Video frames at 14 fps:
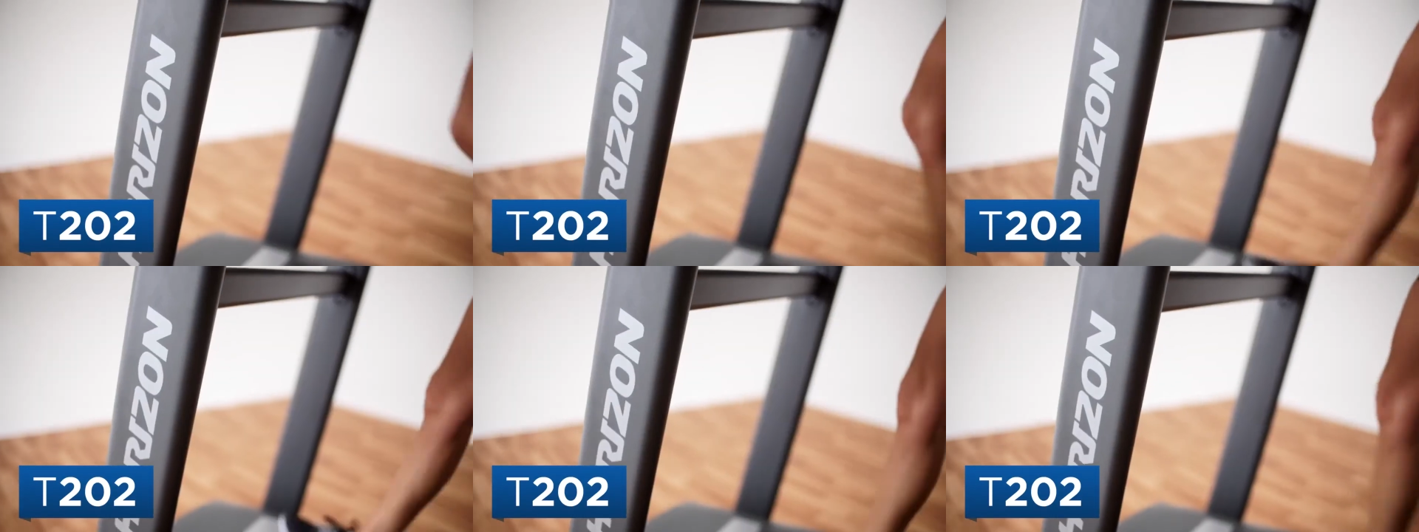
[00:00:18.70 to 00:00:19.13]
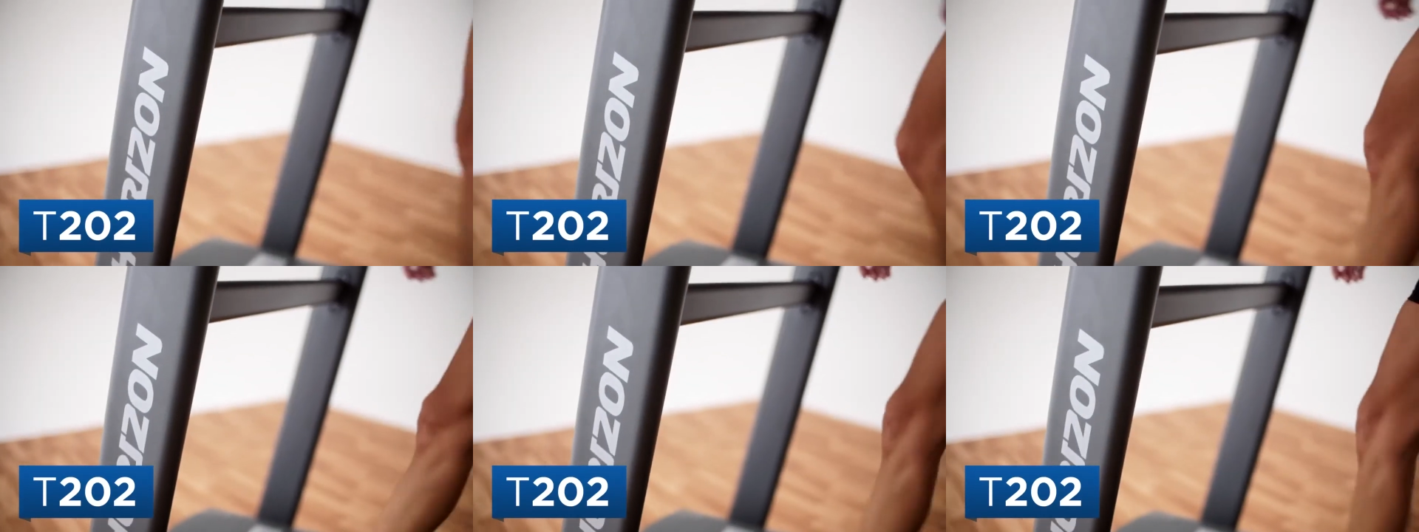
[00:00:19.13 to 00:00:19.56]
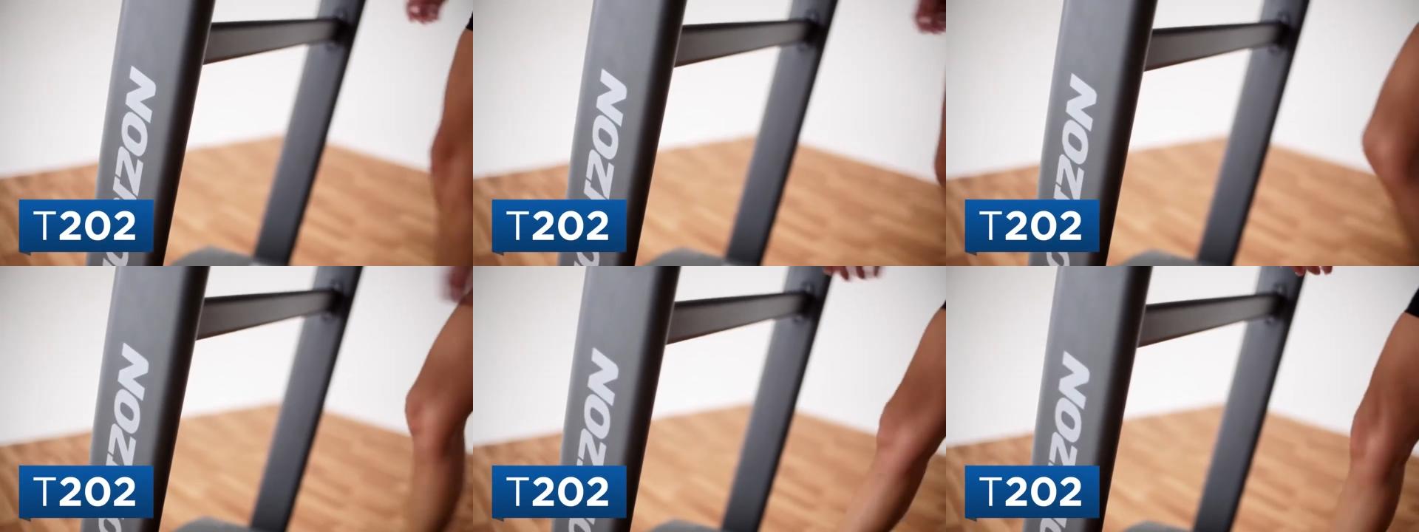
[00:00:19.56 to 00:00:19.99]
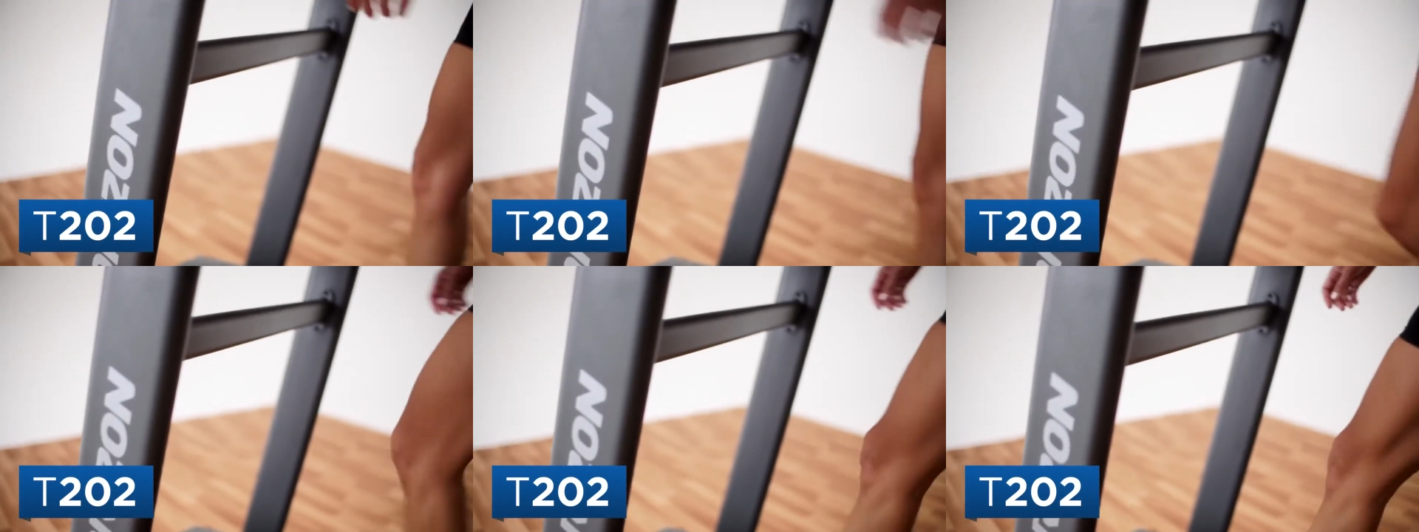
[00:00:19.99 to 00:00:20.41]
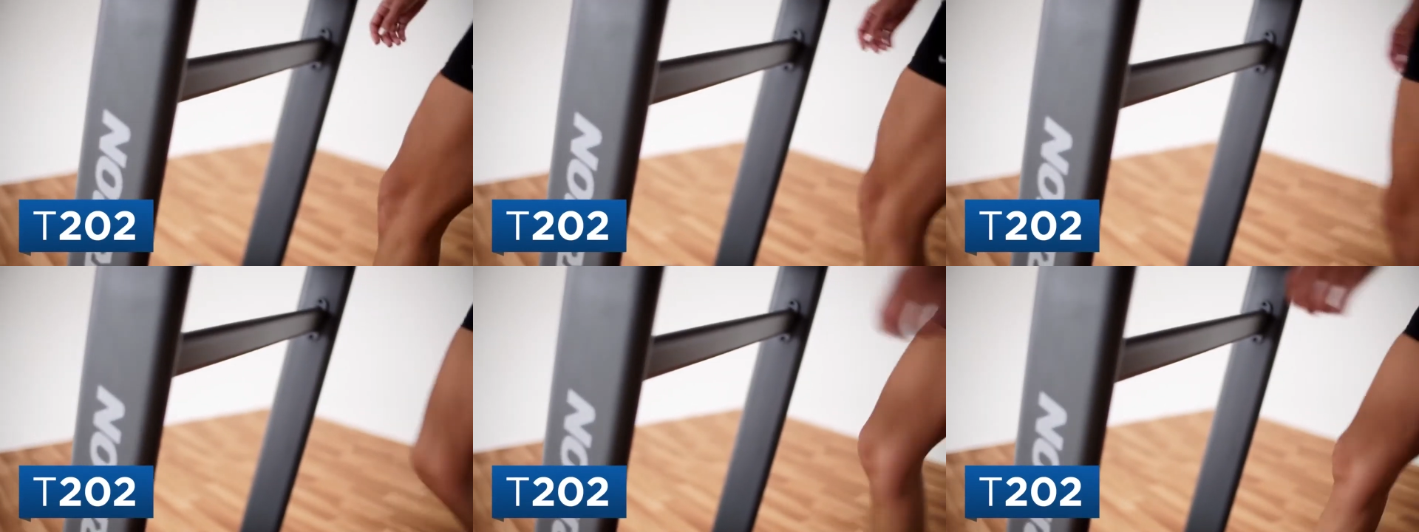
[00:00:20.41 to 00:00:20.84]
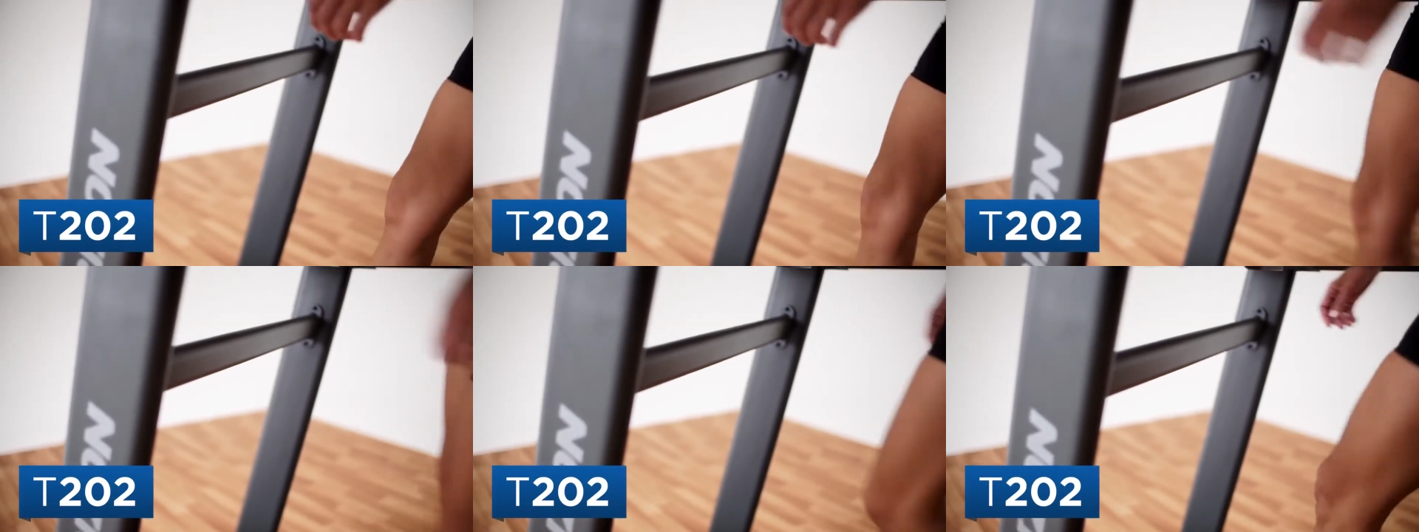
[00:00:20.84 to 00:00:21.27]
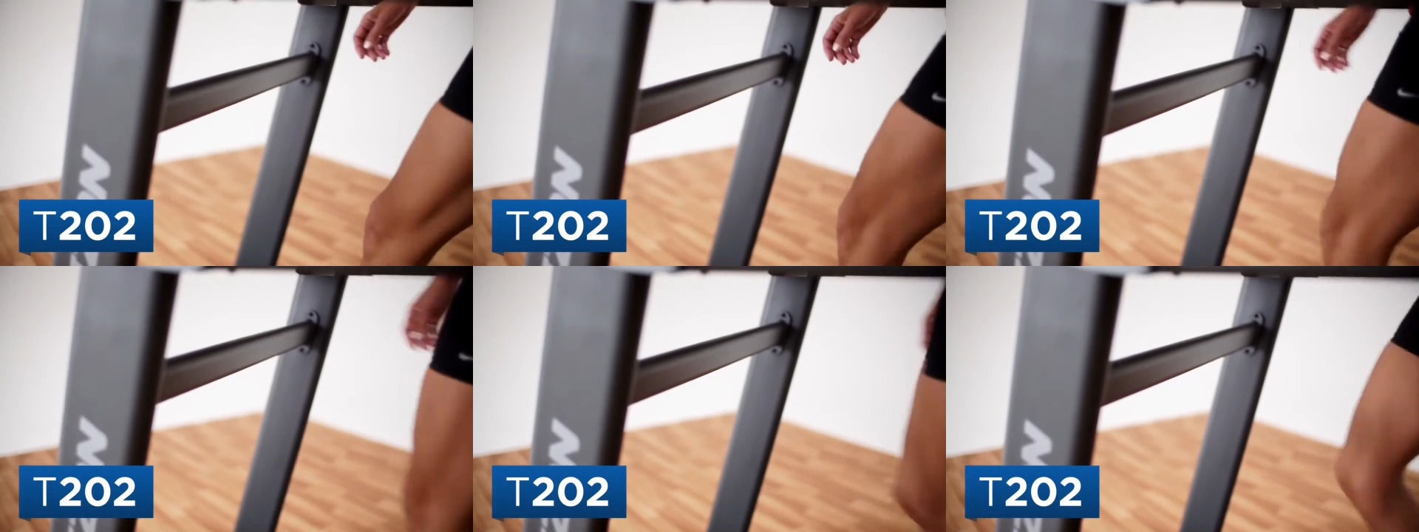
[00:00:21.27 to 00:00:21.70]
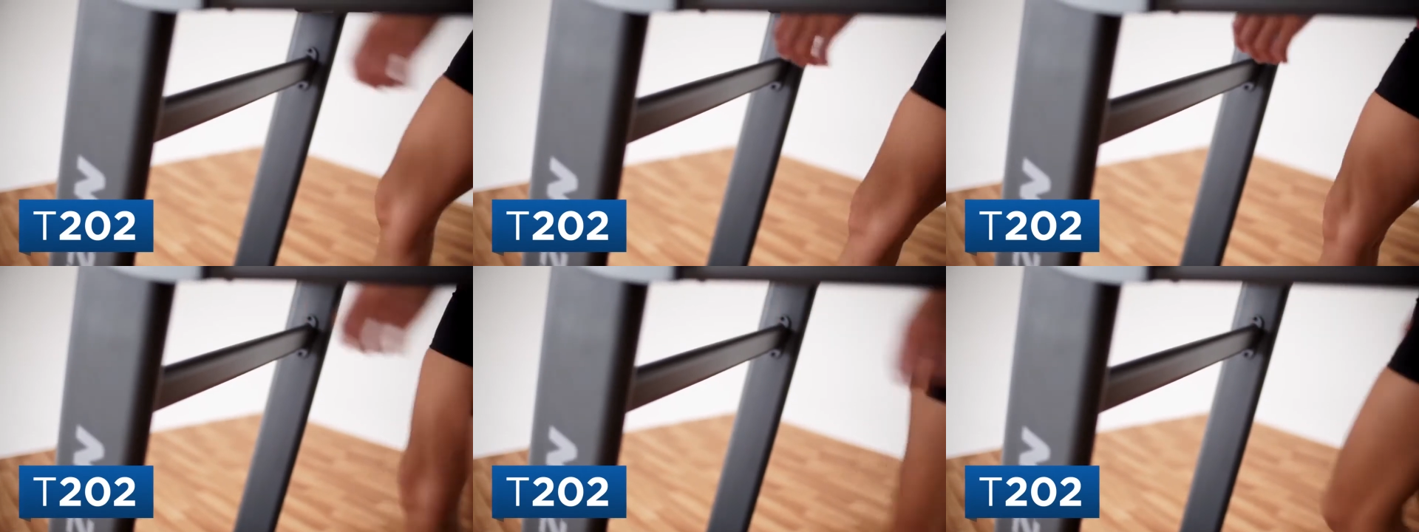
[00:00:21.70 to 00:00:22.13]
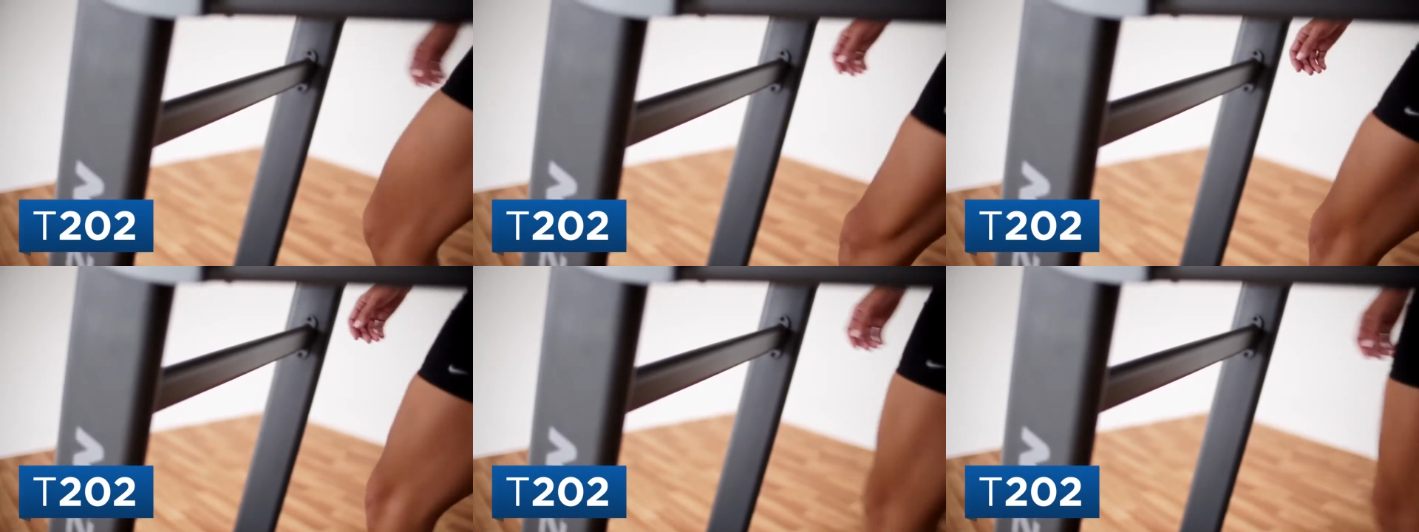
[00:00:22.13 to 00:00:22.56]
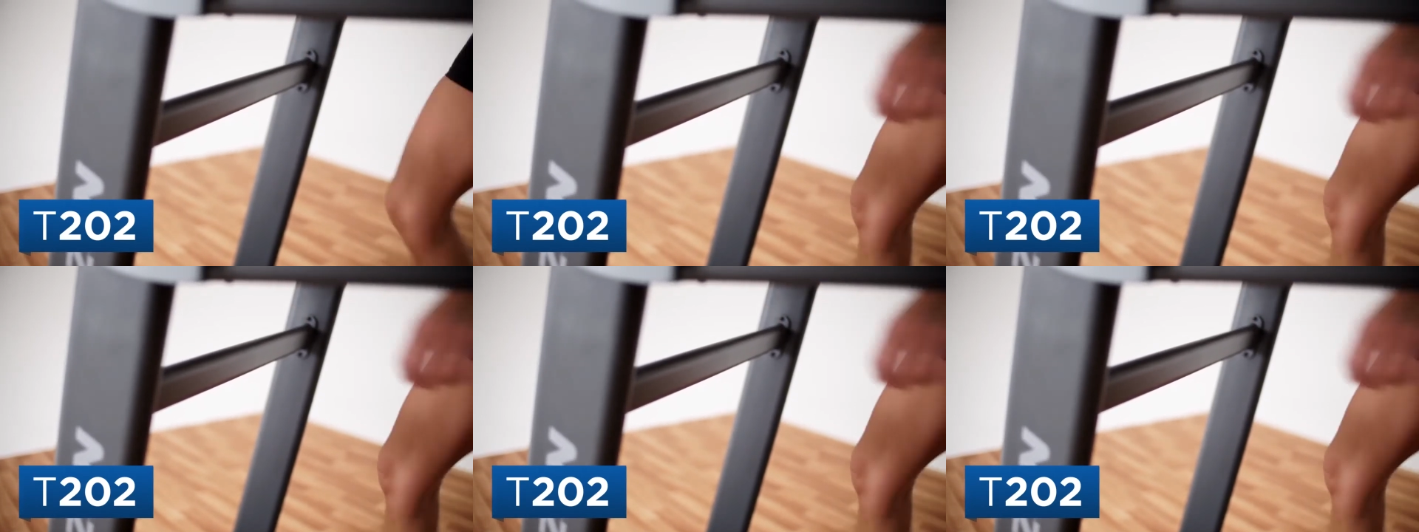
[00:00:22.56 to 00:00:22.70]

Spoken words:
No face is visible, so there are no lips to read.